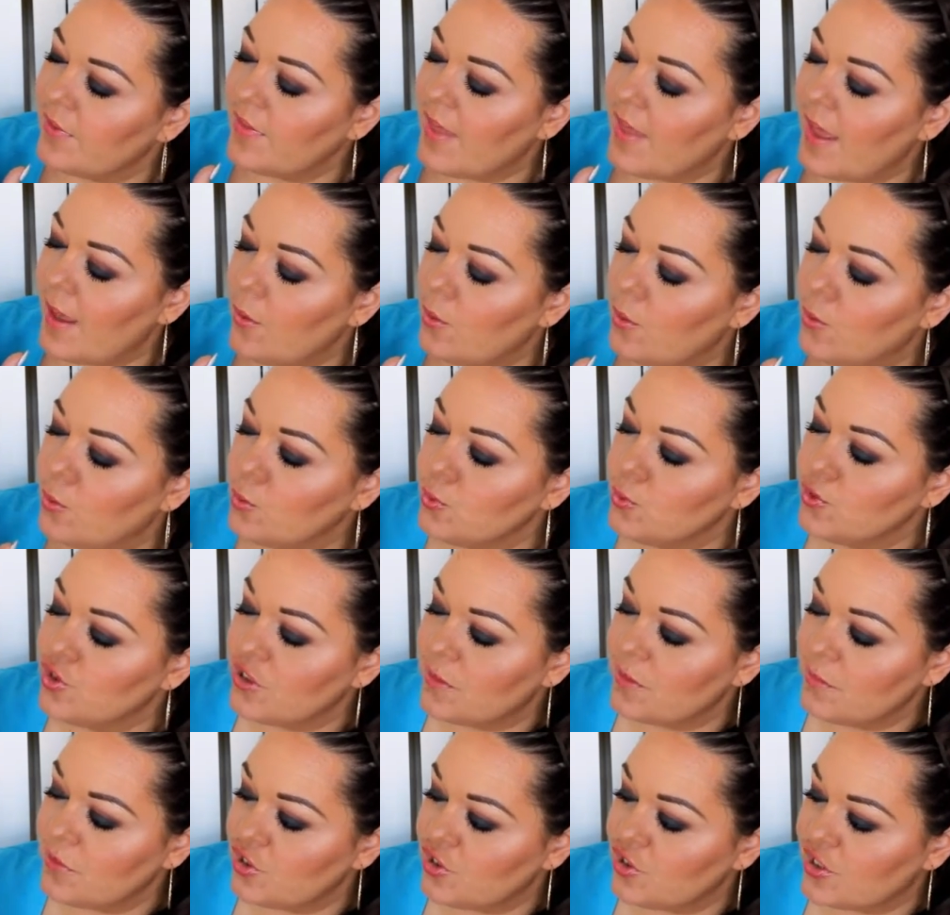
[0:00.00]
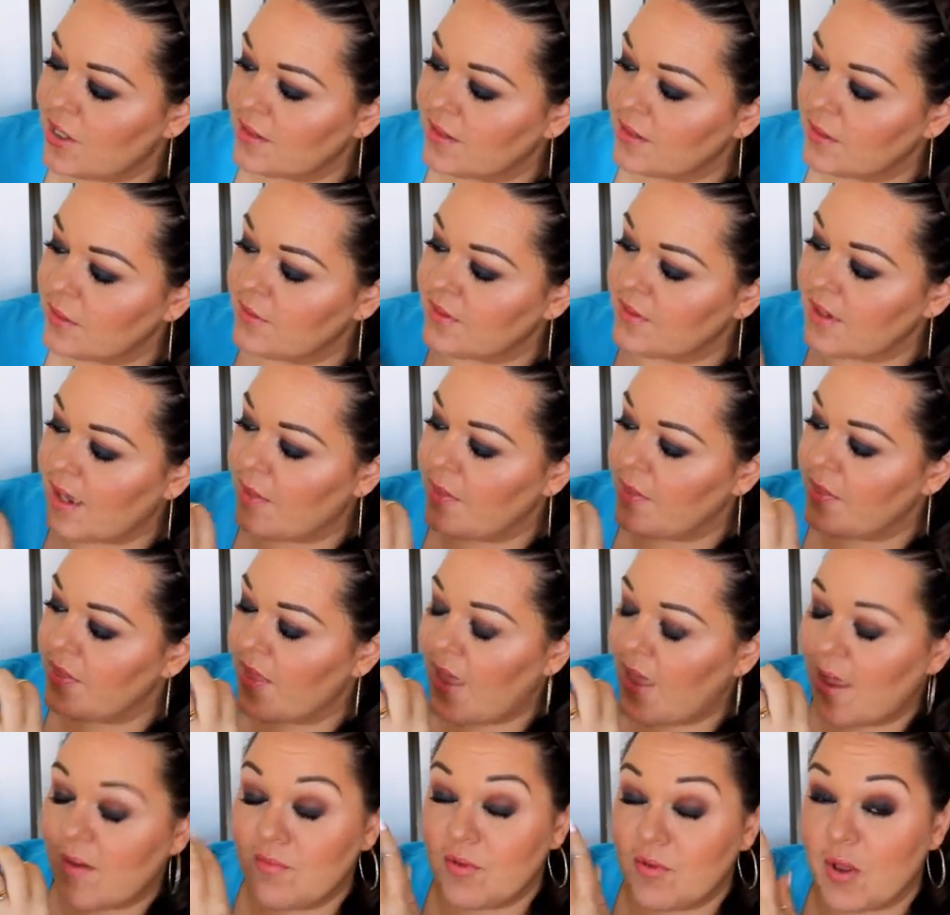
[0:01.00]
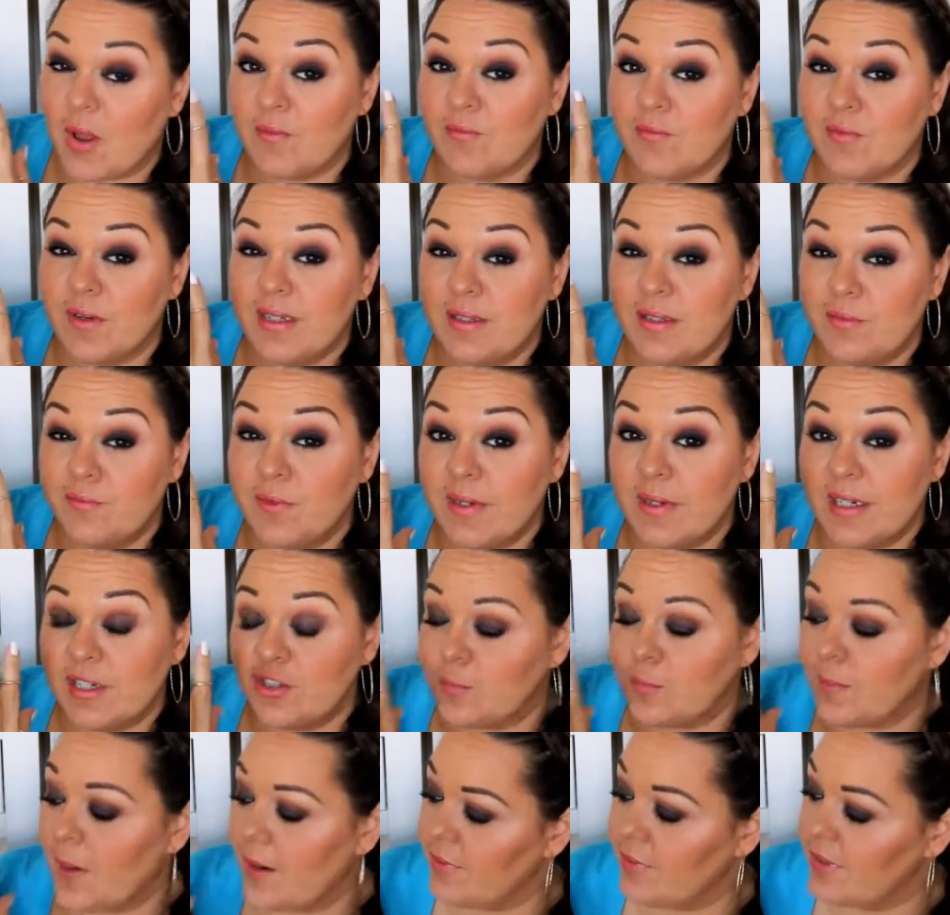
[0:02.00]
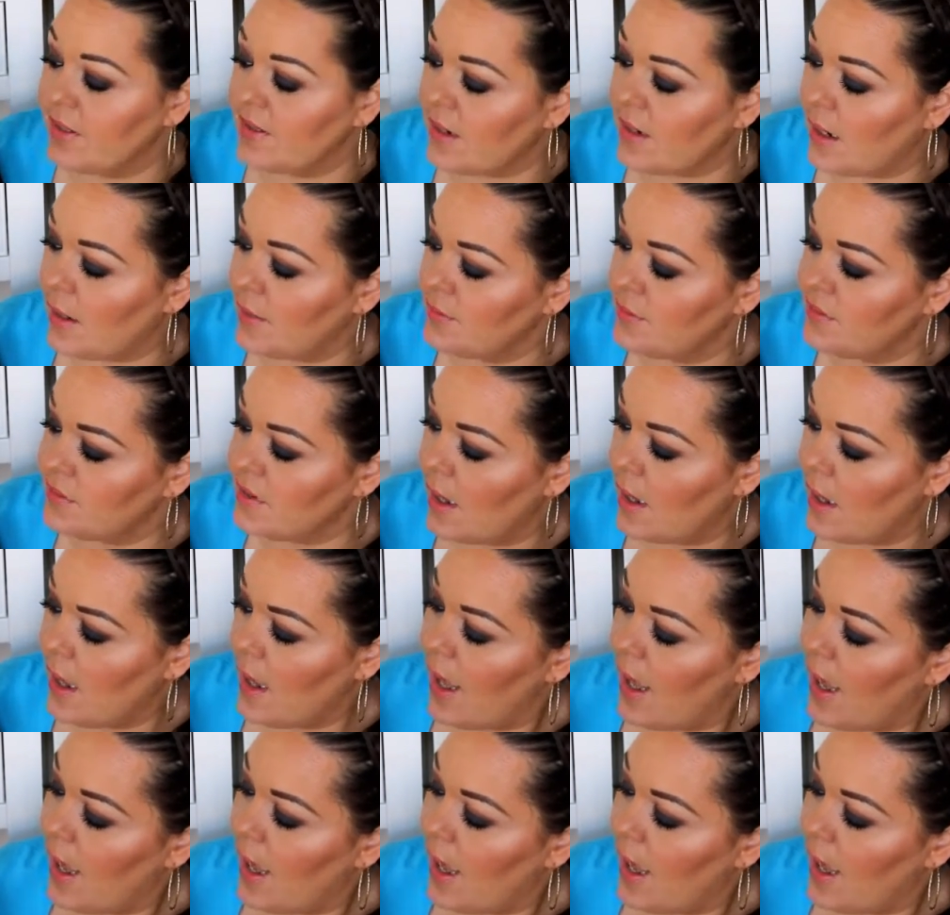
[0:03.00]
and they're all shimmer shadows and they're like really rich berry tones.